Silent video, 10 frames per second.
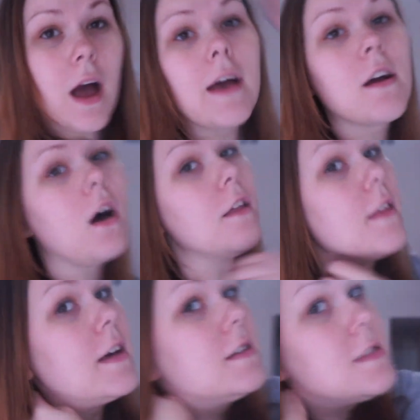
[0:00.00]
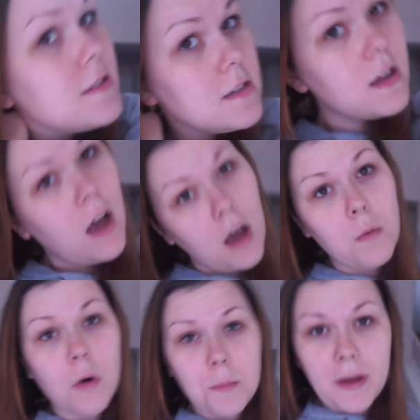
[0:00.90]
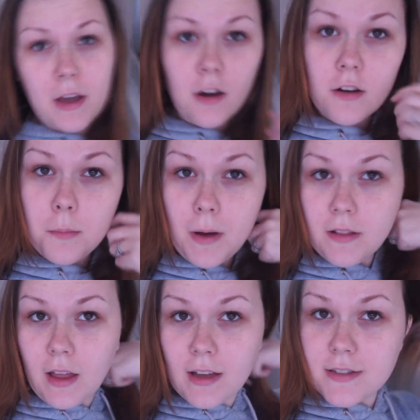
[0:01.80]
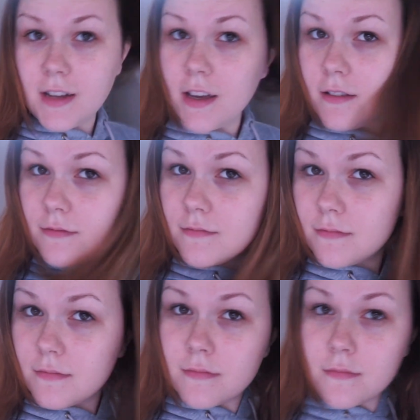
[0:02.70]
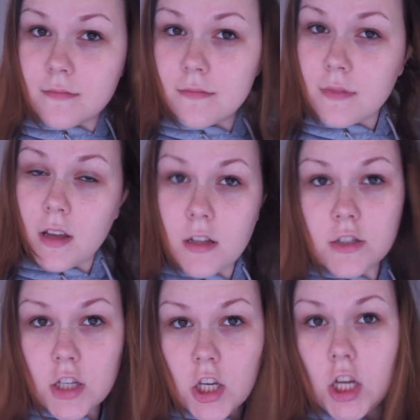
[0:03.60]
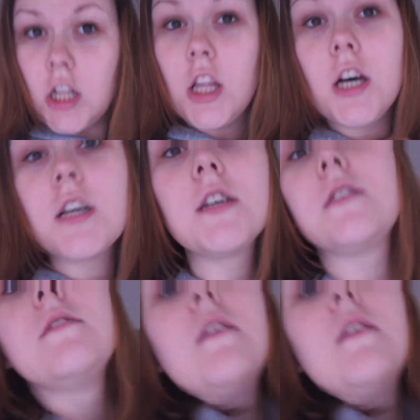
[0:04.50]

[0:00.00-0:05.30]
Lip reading: I call this, I wore my hair in a bun last night. It's a good look.